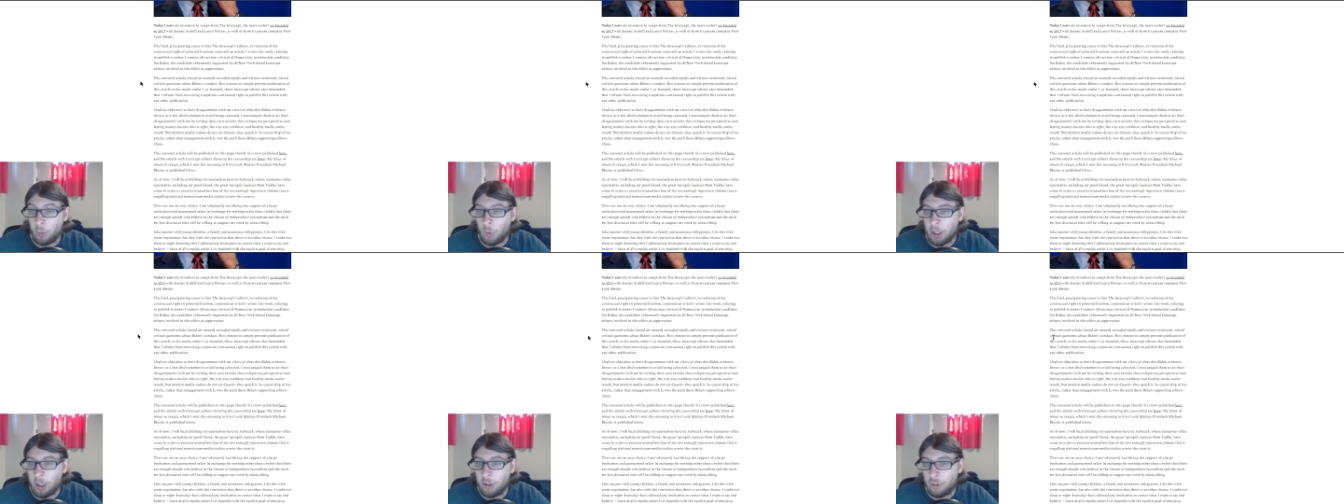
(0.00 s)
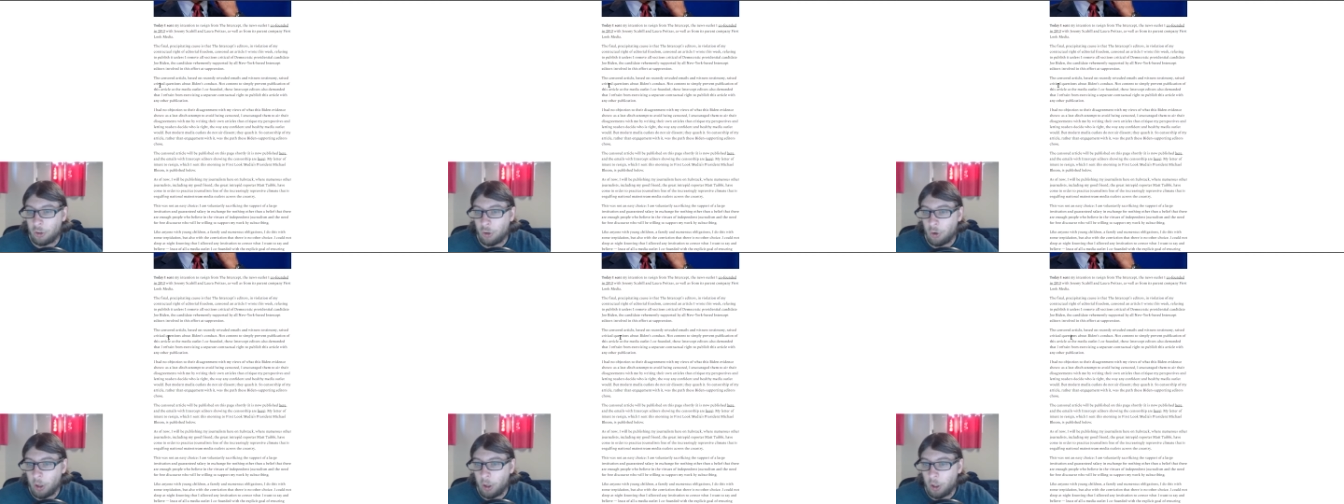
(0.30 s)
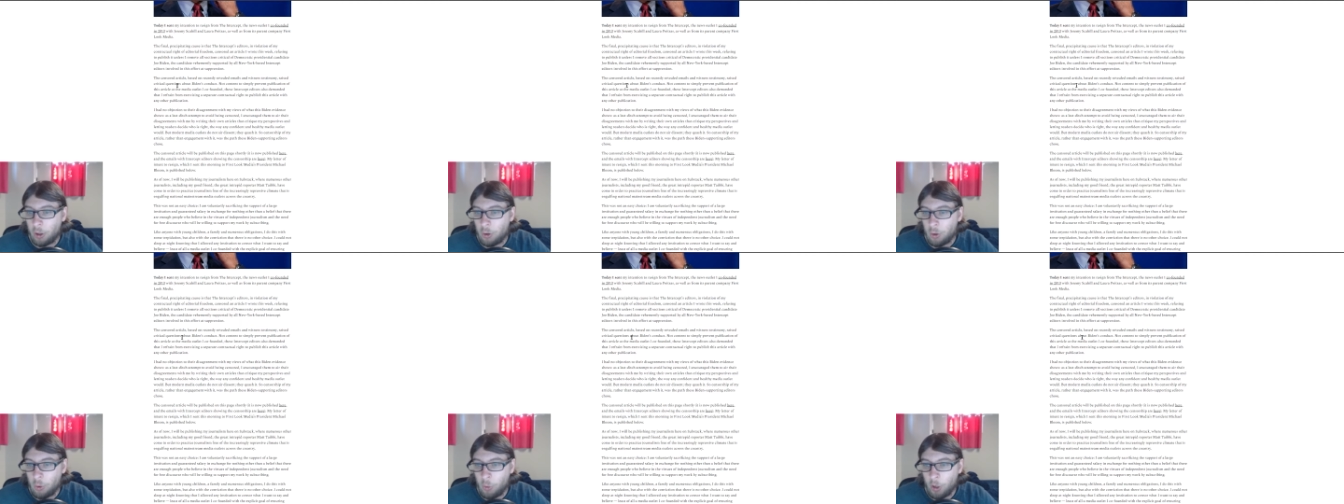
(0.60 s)
raised
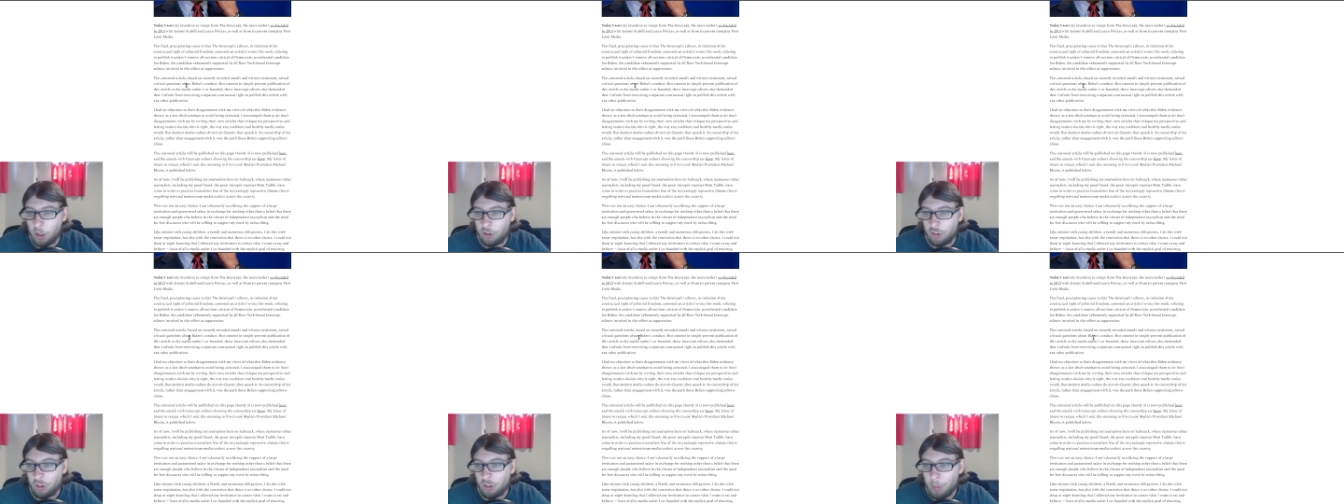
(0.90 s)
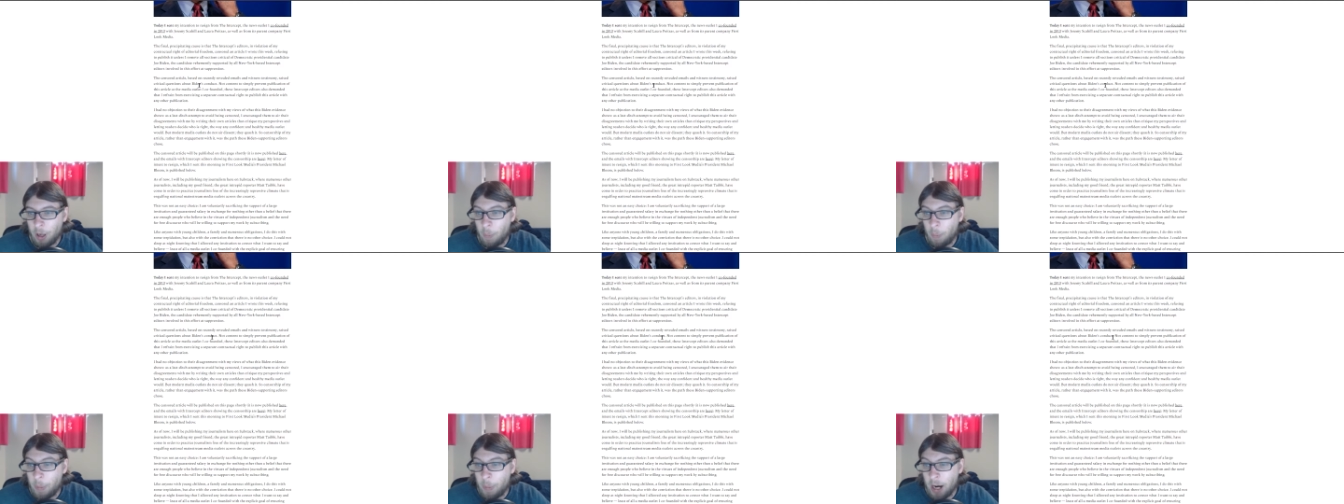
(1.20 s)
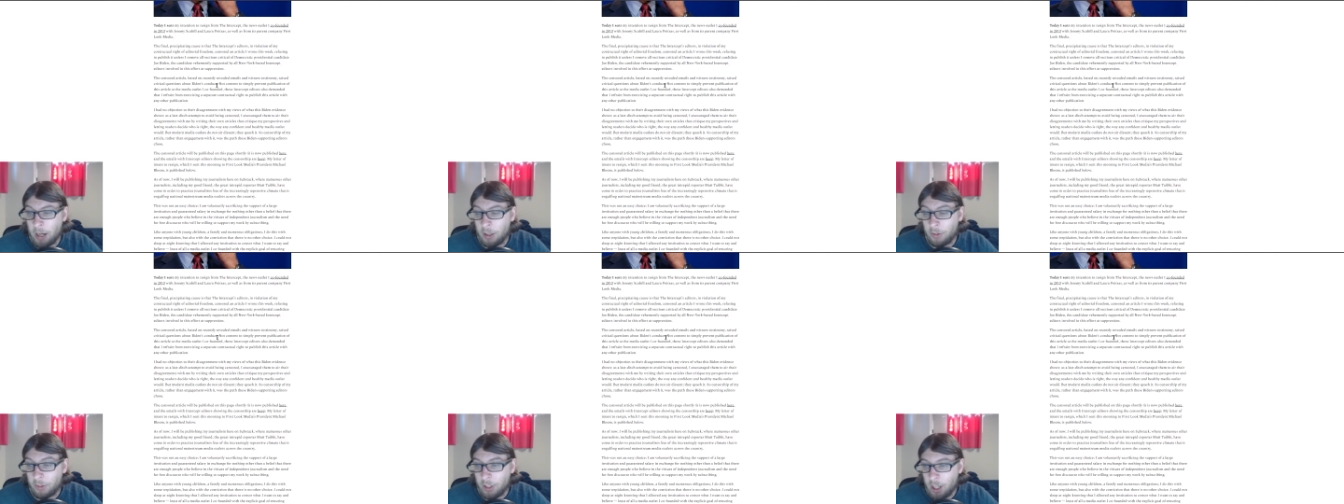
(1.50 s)
critical questions about
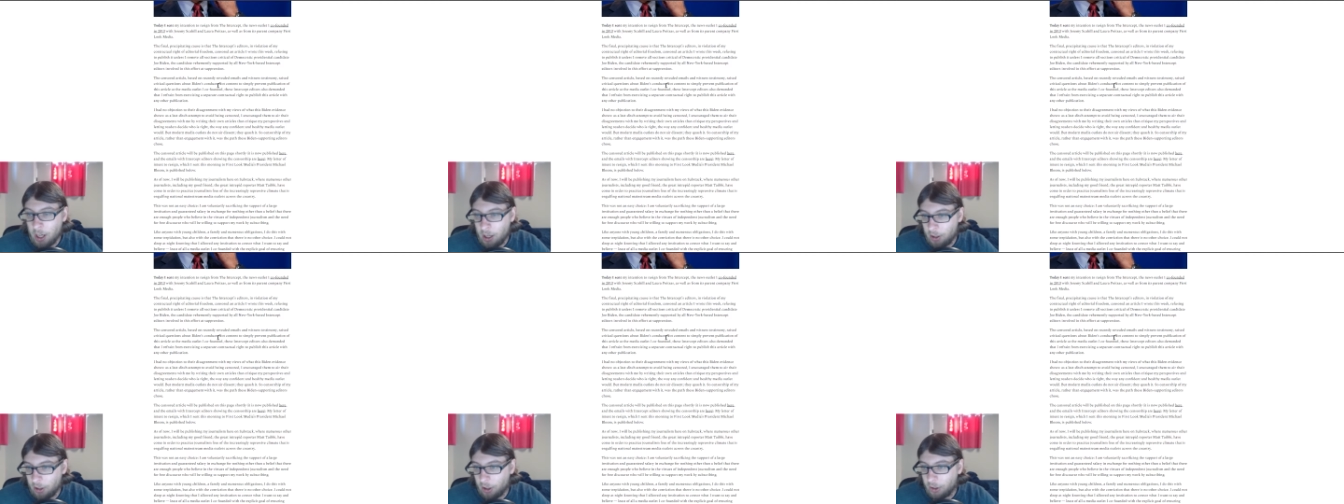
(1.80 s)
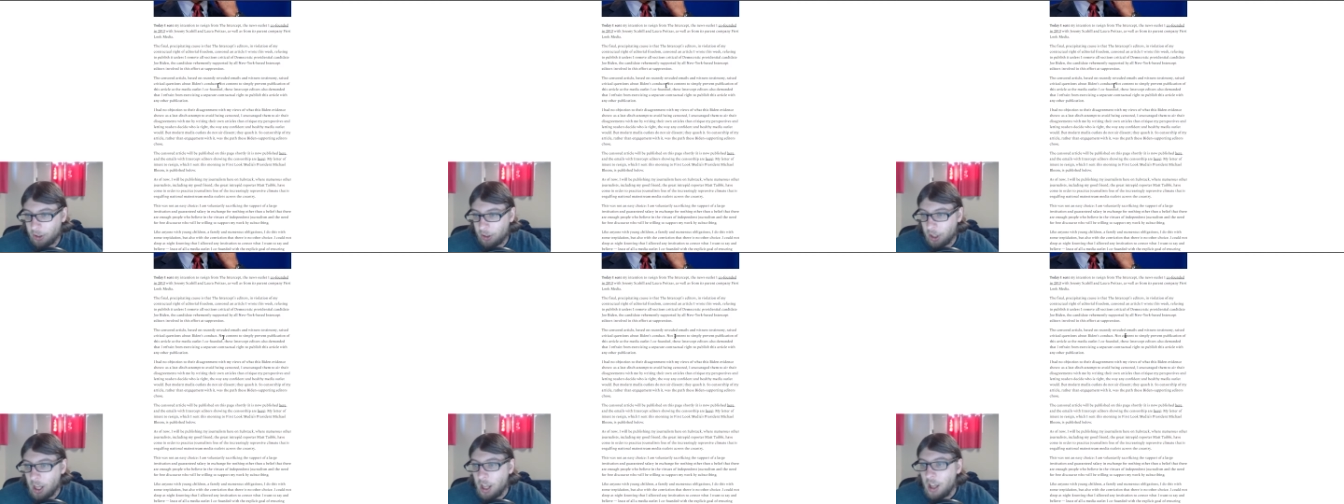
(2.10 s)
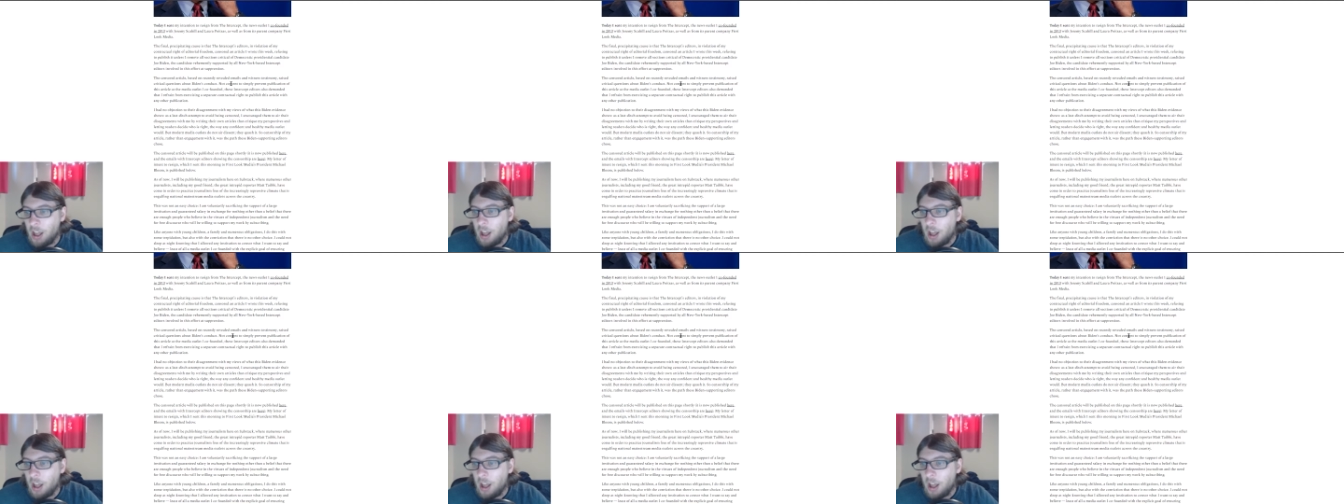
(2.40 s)
Biden's conduct.